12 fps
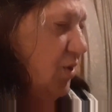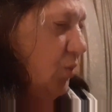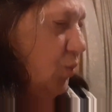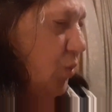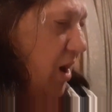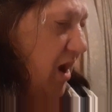
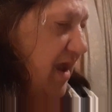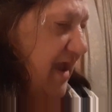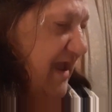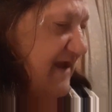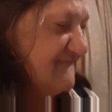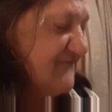What
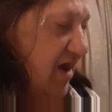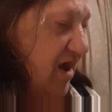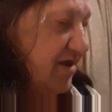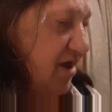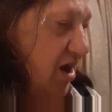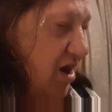have
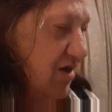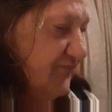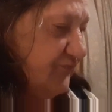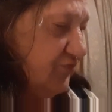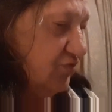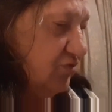I
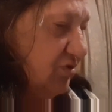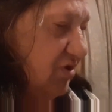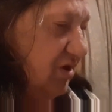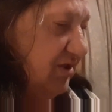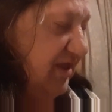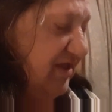offered
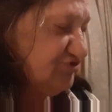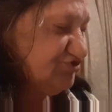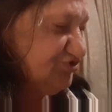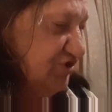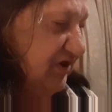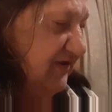
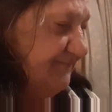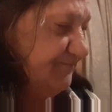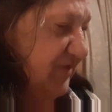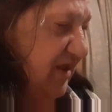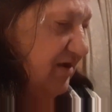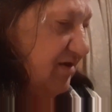against thee,
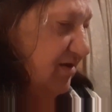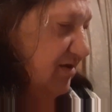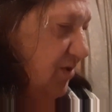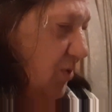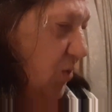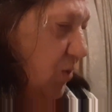
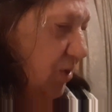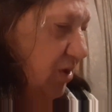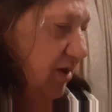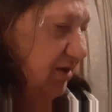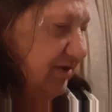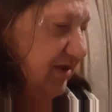or
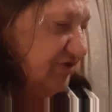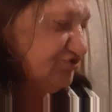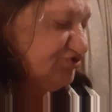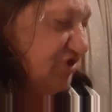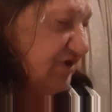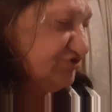
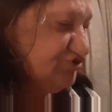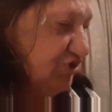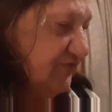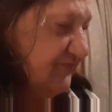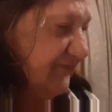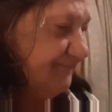against thy
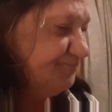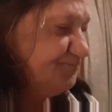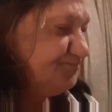servant,